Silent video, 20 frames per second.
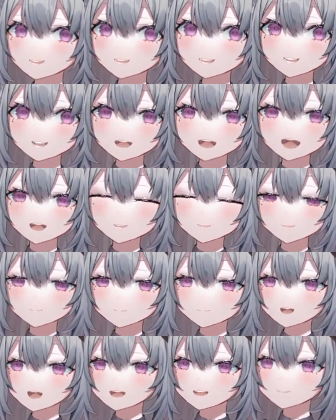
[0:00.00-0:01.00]
Lisa on, on a, a
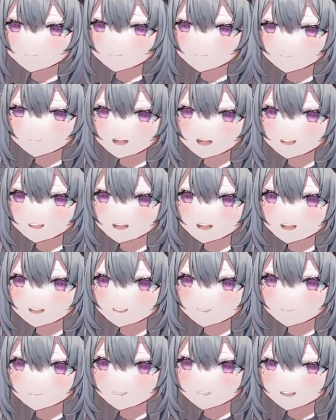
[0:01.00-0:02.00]
marshmallow.
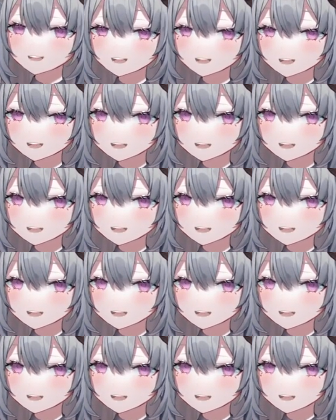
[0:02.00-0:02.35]
marshmallow.